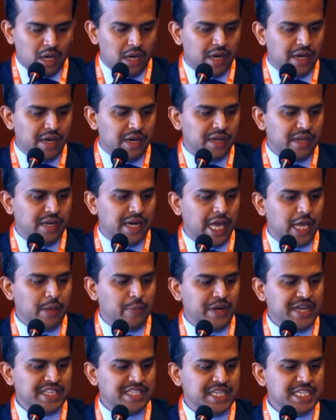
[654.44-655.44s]
And
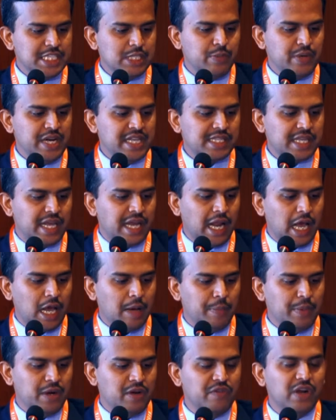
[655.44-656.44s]
diabetes insipidus can
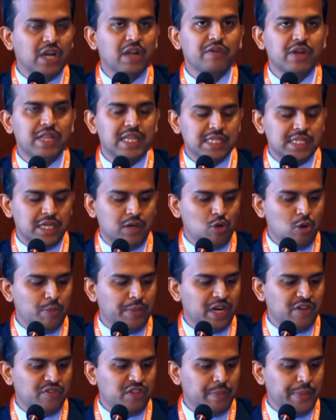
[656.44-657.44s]
happen whenever there's
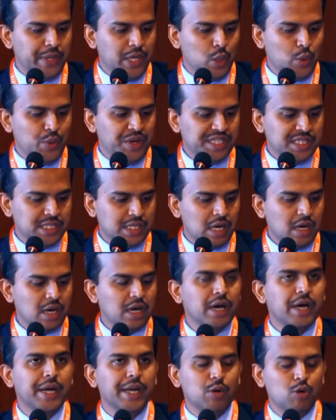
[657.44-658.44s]
involvement of the pituitary
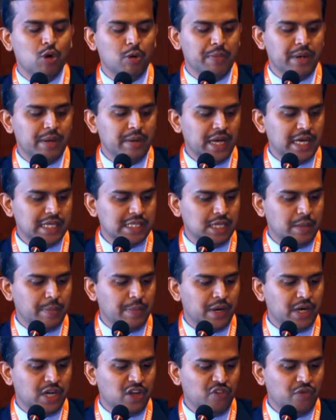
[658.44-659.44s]
stalk or involvement as a
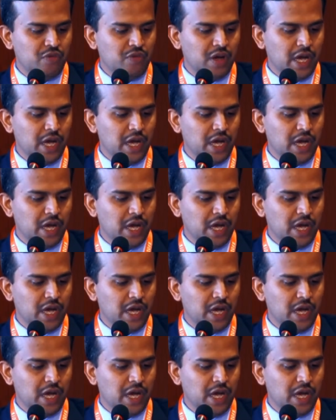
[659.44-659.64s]
part of